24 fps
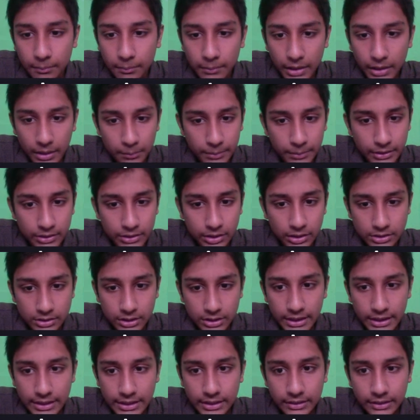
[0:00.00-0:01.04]
because
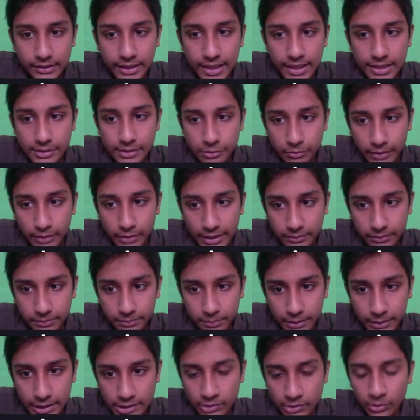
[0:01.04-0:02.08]
in case white
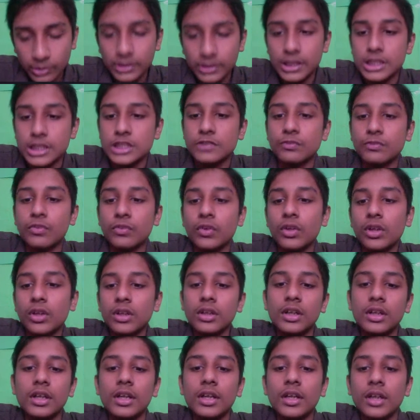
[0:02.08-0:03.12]
plays rook h4,
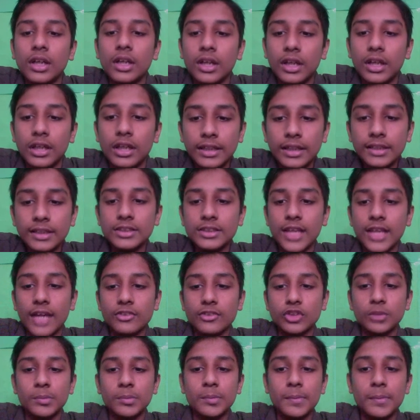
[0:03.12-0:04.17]
it has
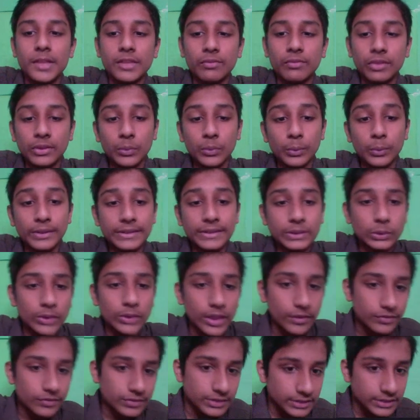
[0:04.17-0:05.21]
to be met with queen to
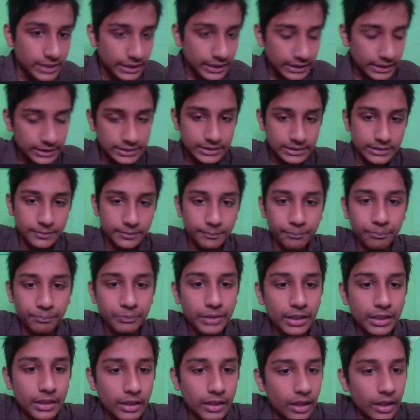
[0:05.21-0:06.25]
f6.
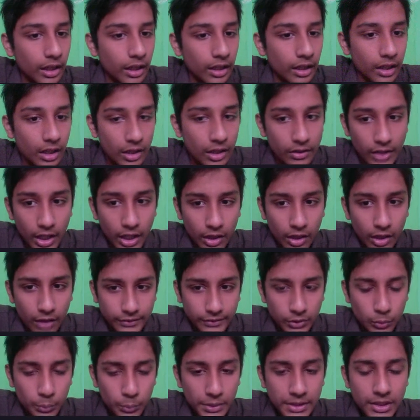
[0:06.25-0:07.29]
Now after
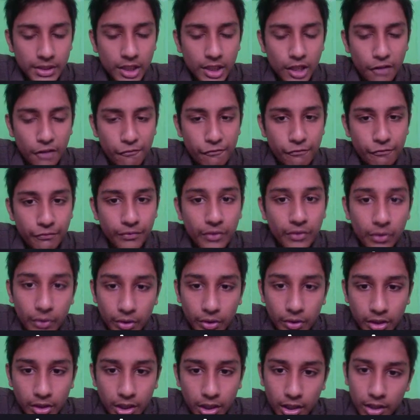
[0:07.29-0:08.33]
queen
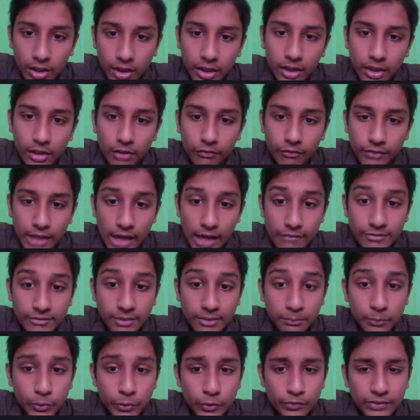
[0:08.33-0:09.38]
f4, we have the
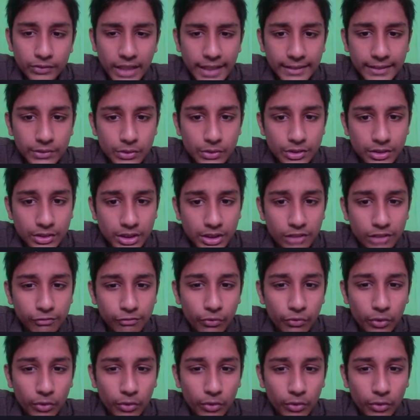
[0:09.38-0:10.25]
move knight to c4,